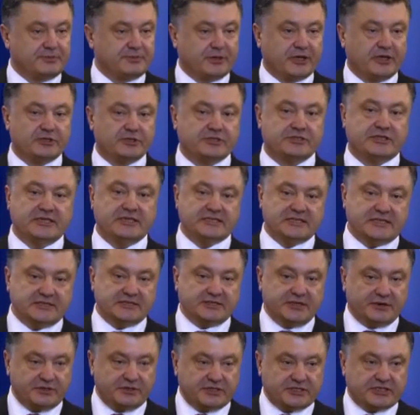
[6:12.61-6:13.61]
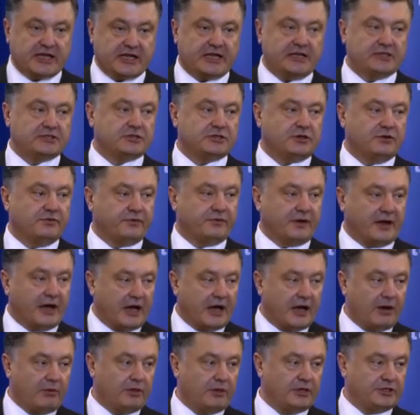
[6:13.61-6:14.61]
because this is the result of
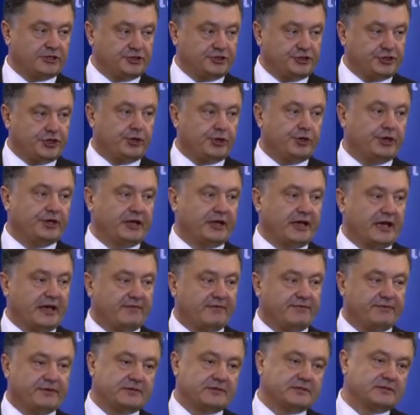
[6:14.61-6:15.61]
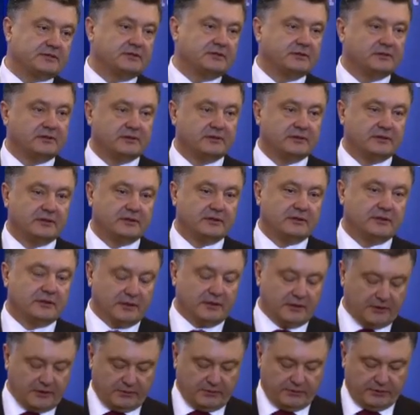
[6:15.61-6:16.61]
our joint efforts,
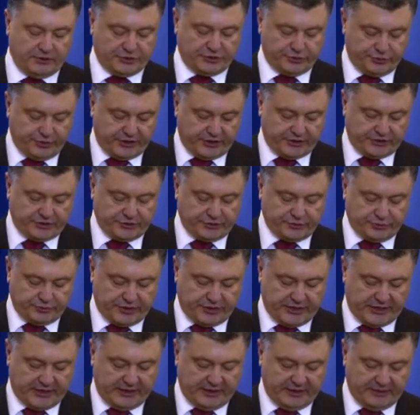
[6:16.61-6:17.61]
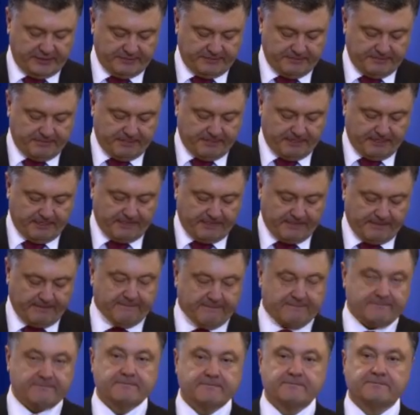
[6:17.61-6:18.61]
which reach today
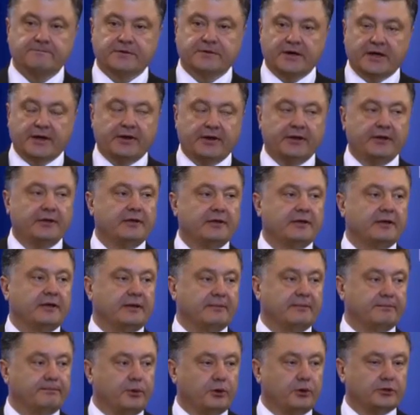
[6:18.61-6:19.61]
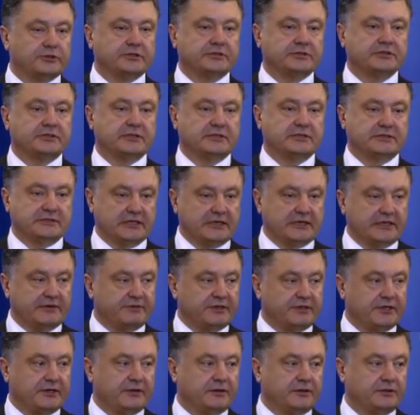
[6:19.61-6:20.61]
very important
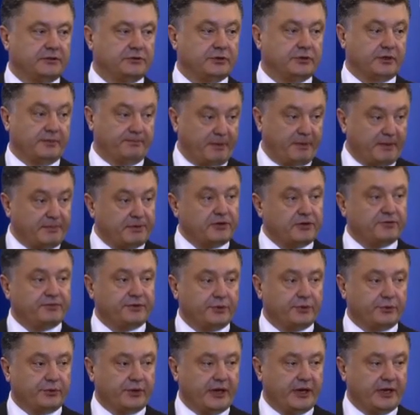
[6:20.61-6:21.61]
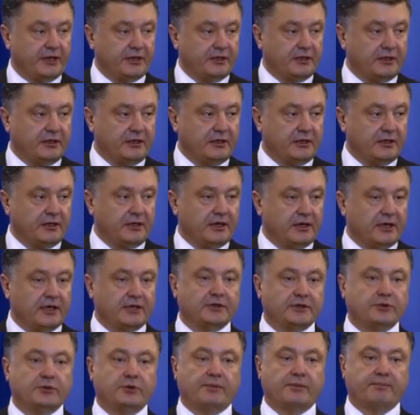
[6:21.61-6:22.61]
delivery to the people of Ukraine
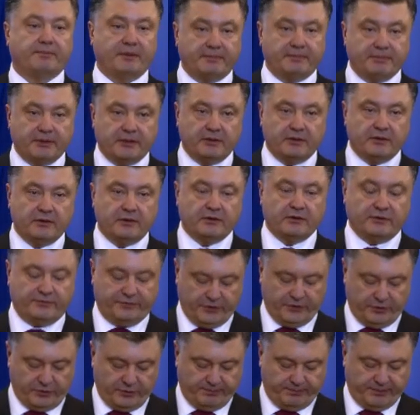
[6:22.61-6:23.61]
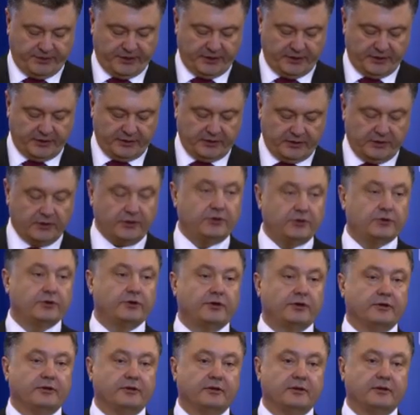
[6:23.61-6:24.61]
and to the people of European
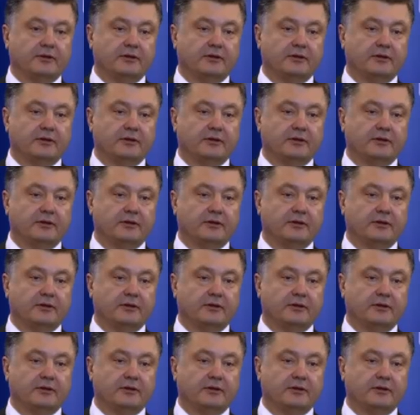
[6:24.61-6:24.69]
Union.